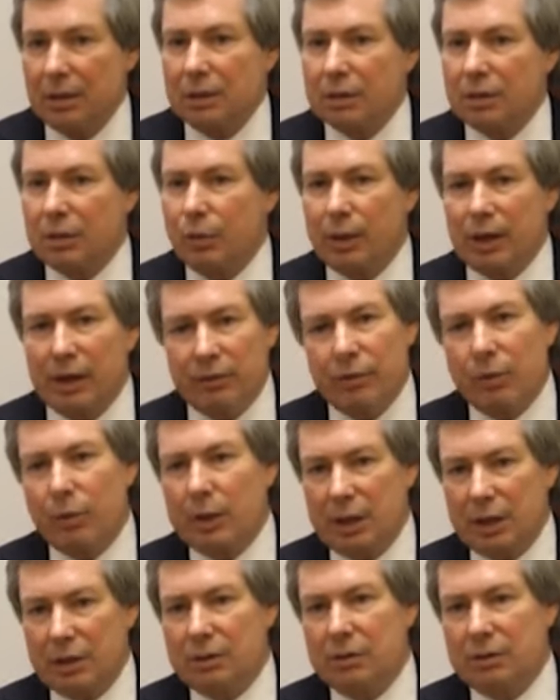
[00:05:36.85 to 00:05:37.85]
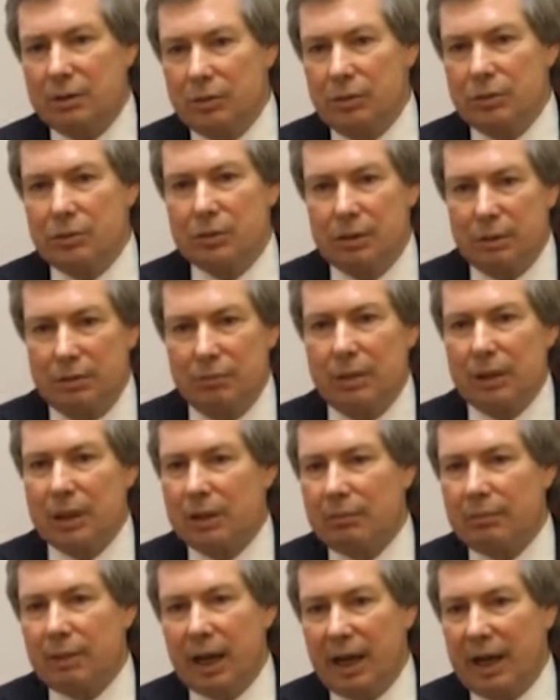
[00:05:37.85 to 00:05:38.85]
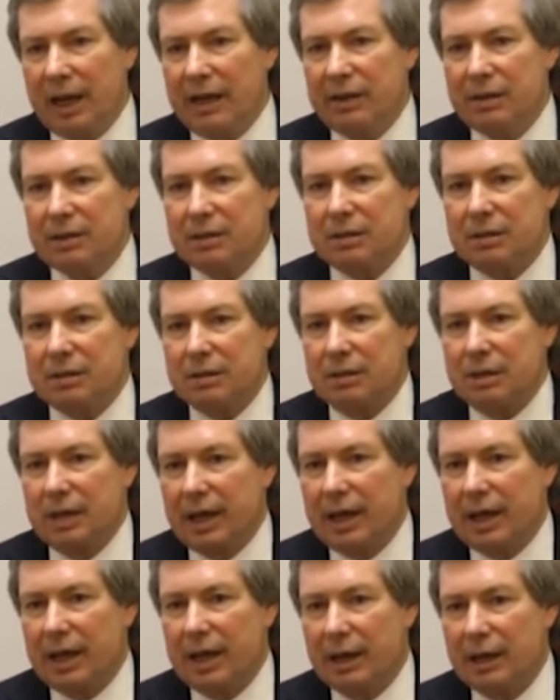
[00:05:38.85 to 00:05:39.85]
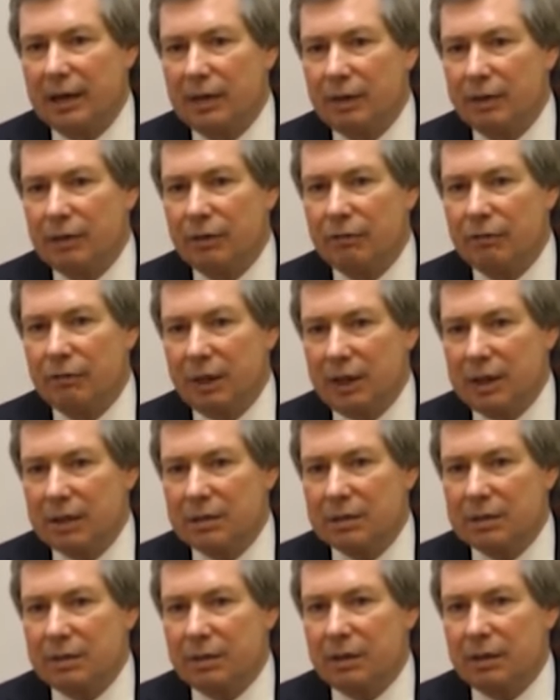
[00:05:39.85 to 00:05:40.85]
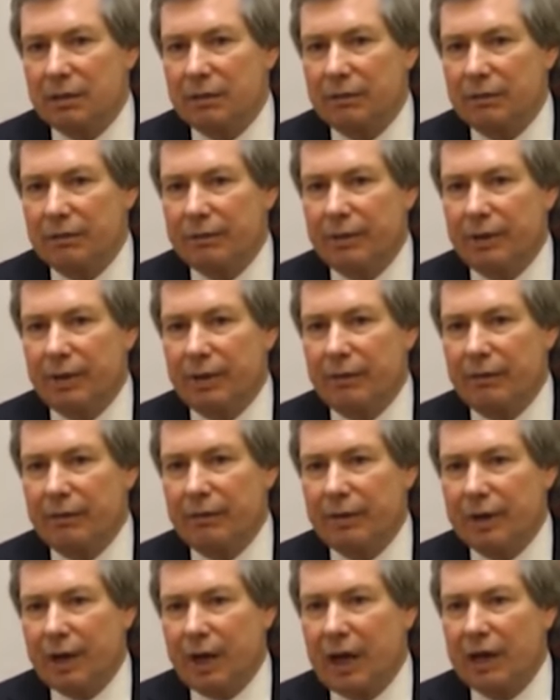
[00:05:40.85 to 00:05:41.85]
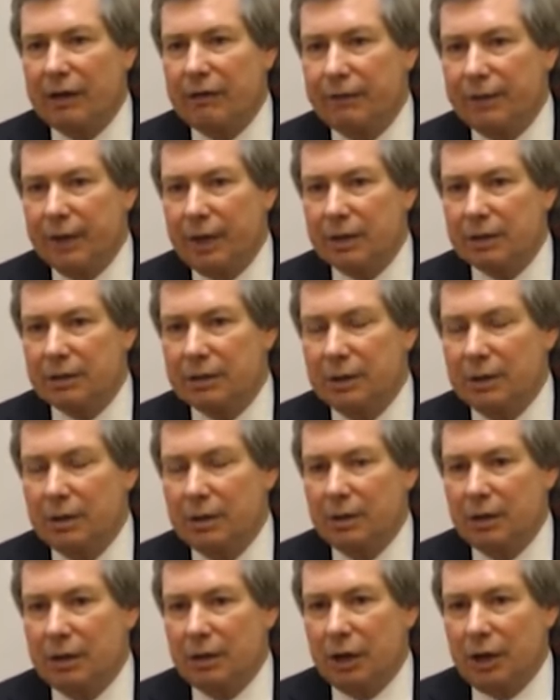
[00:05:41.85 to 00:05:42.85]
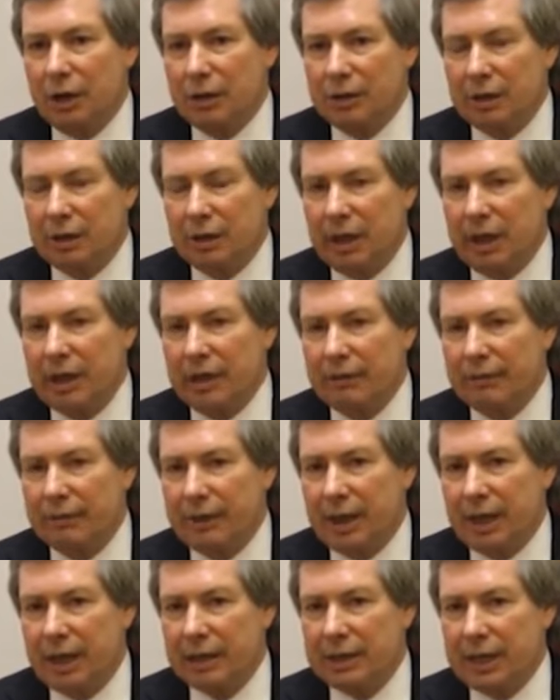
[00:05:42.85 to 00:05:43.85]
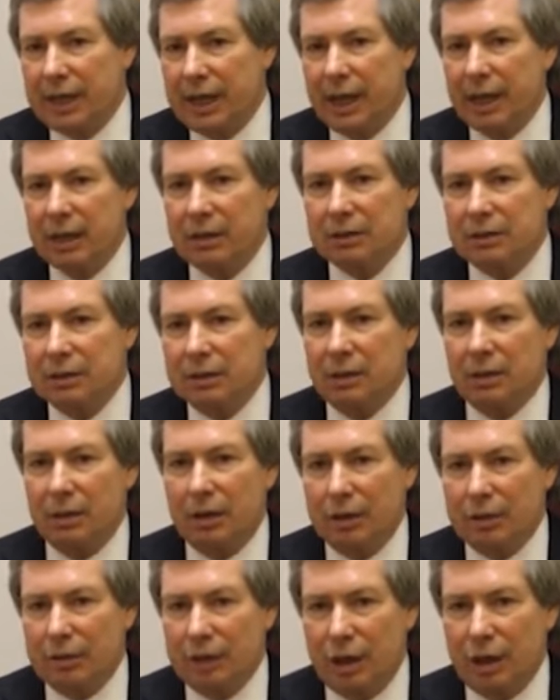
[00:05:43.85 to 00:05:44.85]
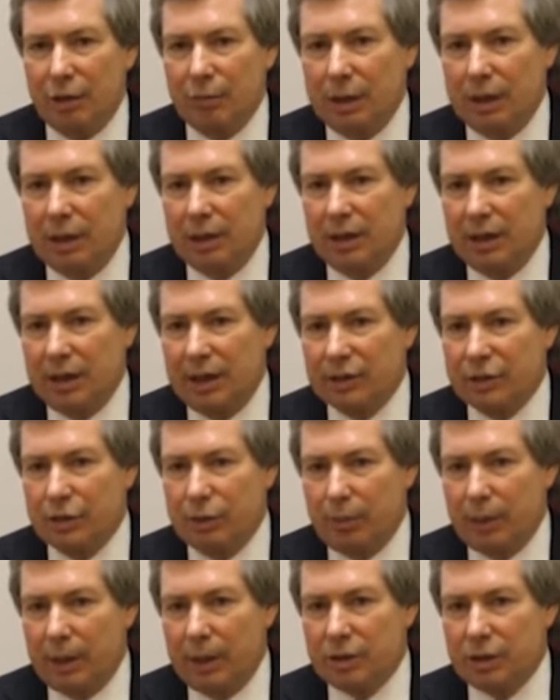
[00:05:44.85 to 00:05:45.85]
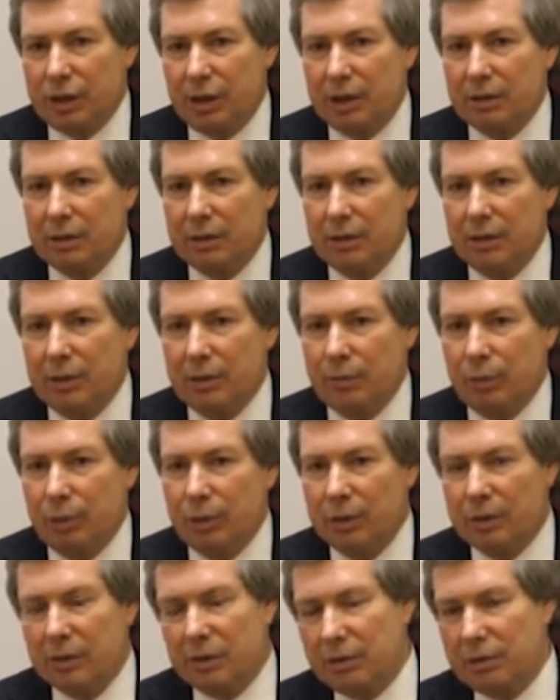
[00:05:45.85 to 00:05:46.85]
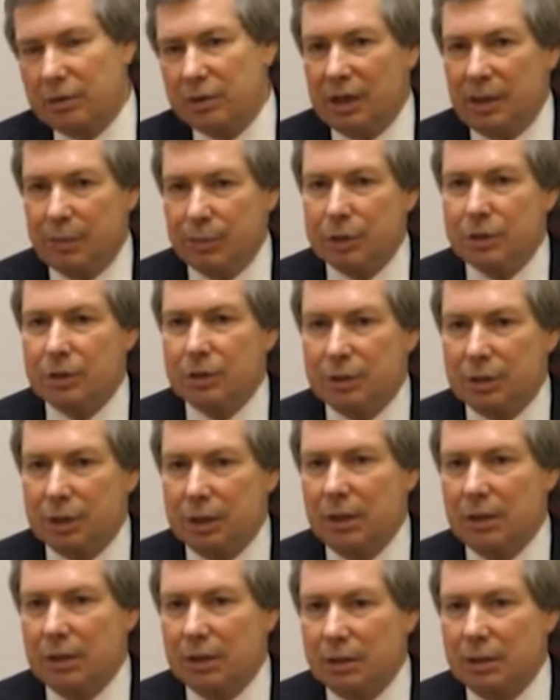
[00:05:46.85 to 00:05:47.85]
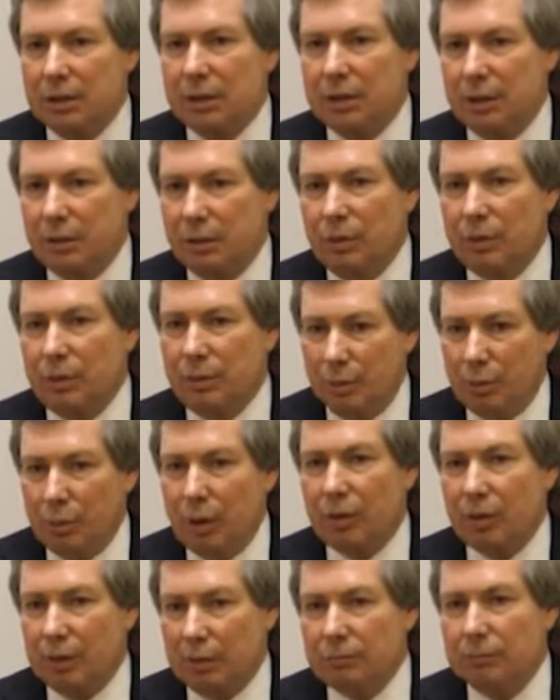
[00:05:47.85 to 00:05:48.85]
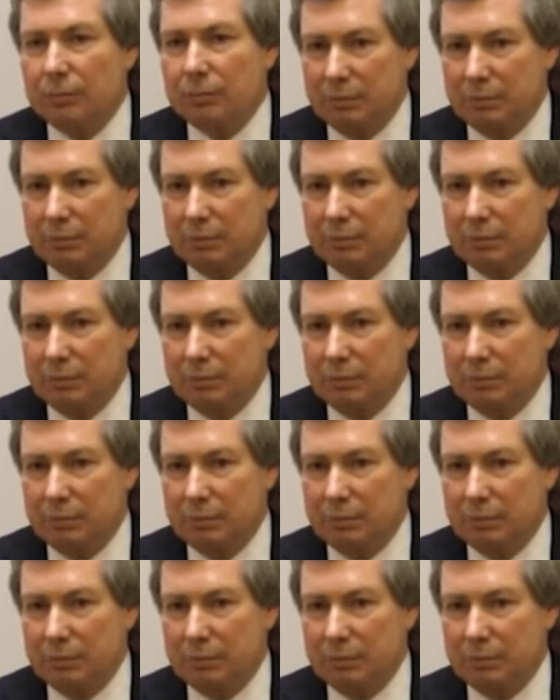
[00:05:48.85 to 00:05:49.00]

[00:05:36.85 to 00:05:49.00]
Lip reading: So whatever we can do to minimize the risk of conflict along the line of contact and along the Armenian-Azerbaijan border, those steps we would welcome.